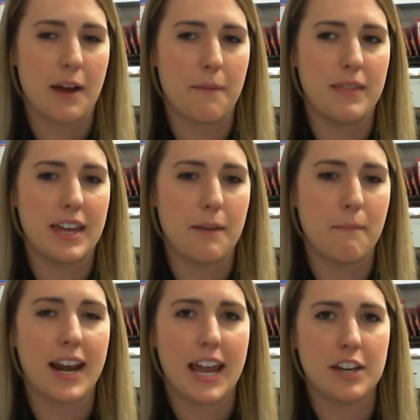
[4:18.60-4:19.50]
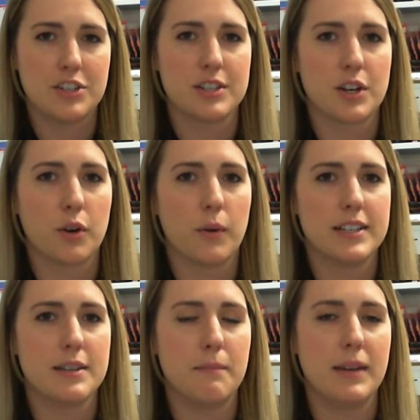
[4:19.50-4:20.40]
the medications are going
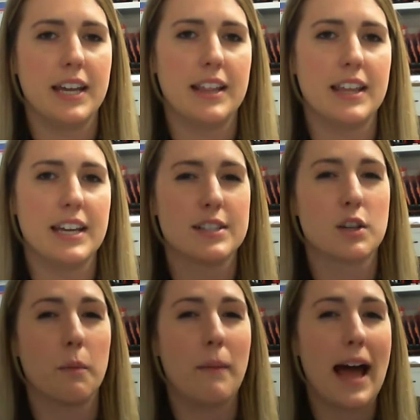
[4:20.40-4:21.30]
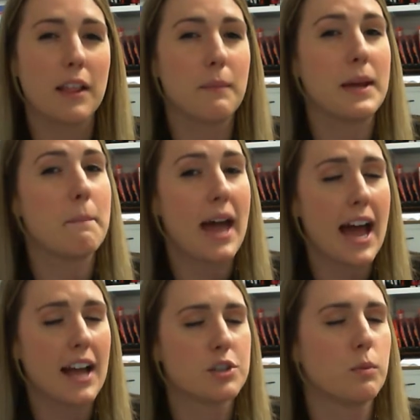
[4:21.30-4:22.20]
to be the scopolamine
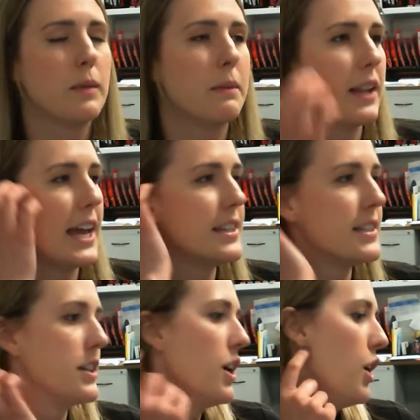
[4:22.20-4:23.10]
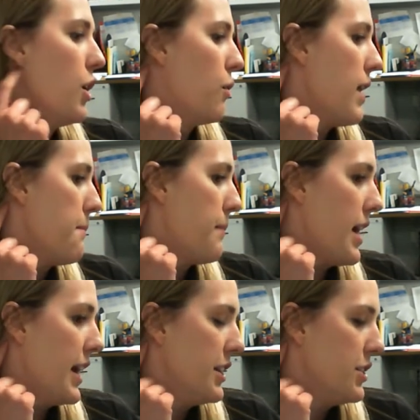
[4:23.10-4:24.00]
patch will be placed right
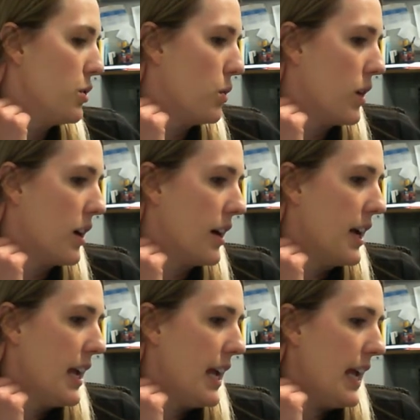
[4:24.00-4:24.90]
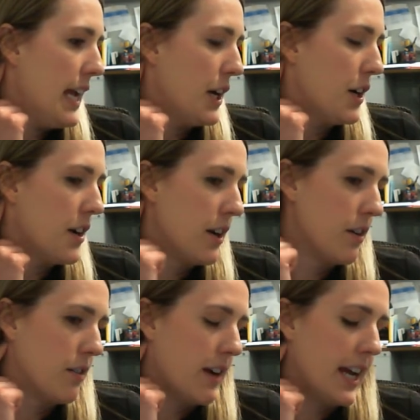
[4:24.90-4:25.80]
behind your ear,
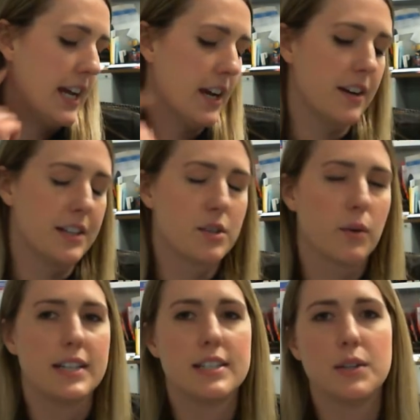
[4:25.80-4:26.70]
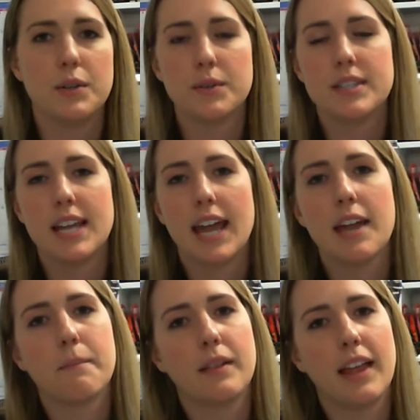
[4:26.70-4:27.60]
right here, and it's going to stay
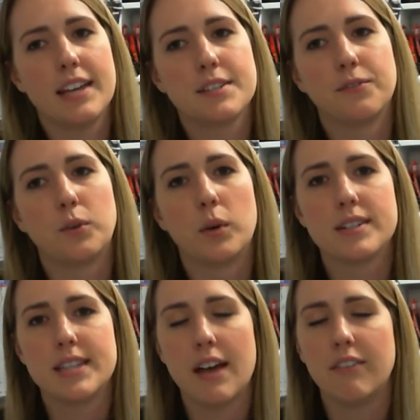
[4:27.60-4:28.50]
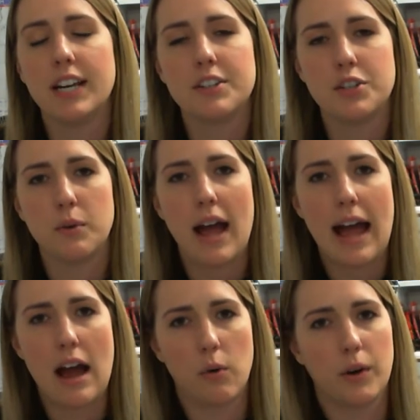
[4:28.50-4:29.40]
in place for 72
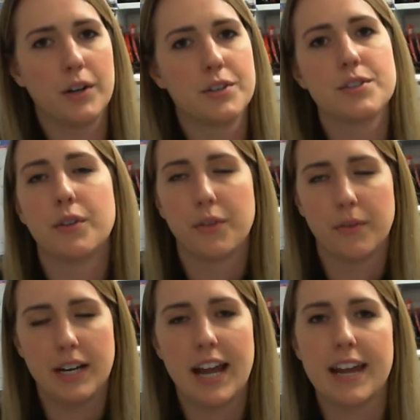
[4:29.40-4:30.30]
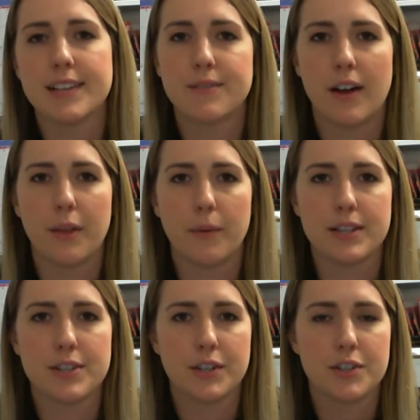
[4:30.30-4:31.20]
hours, 3 days following
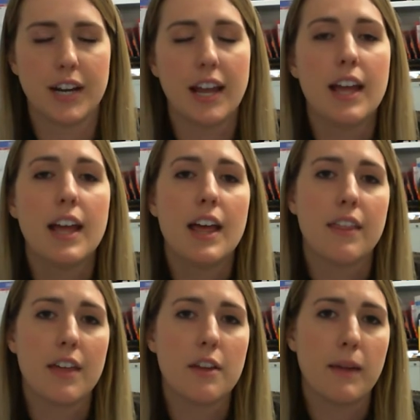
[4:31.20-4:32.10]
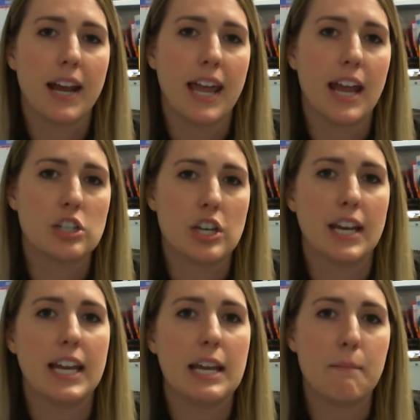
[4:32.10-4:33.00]
surgery. The other
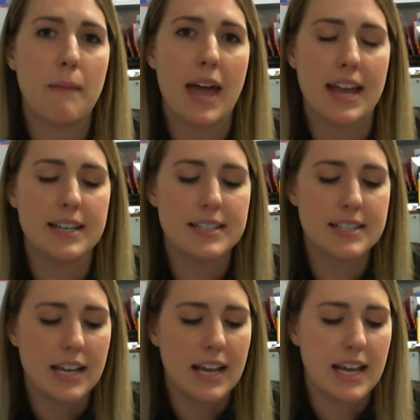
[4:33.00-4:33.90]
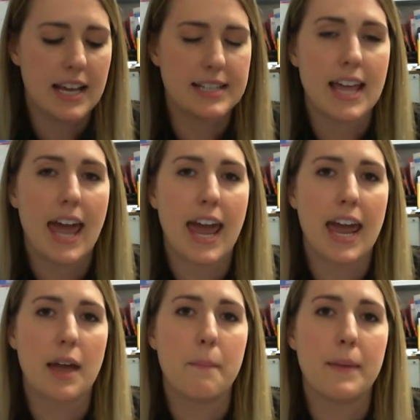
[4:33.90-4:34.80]
medication, Emend, is
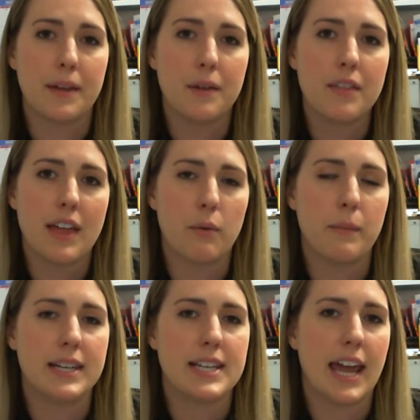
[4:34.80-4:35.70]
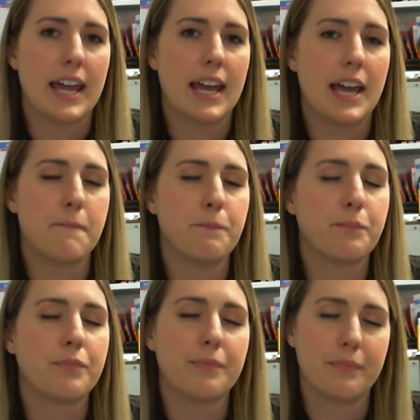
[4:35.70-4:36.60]
a pill that will be taken
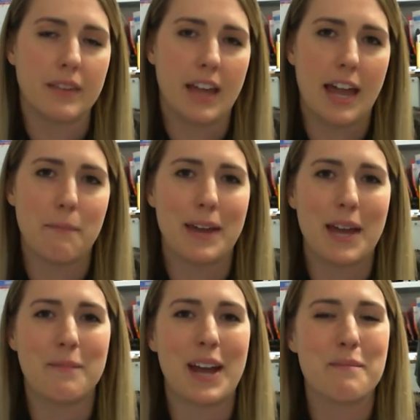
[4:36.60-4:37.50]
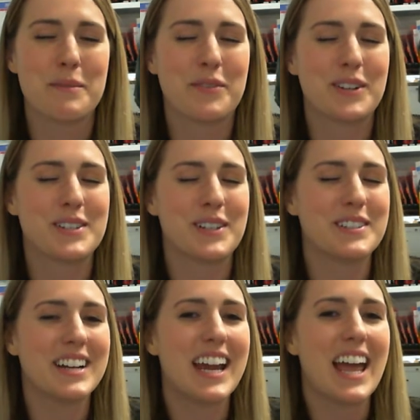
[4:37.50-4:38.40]
8 p.m. night before
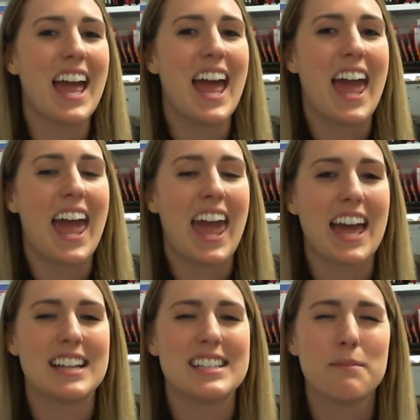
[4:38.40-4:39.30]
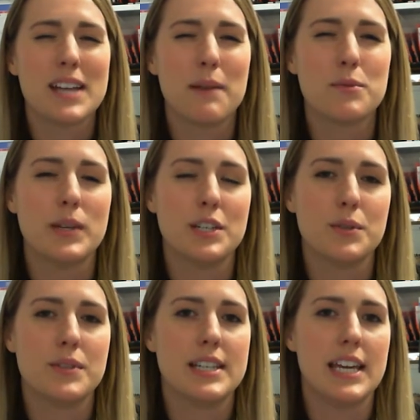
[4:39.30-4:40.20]
surgery, and sometimes we do
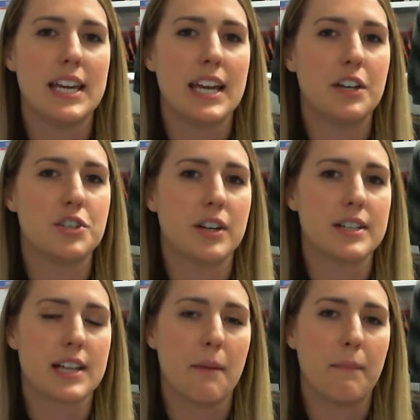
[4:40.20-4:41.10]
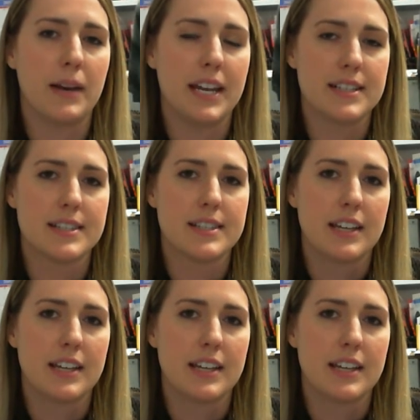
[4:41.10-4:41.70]
see insurance companies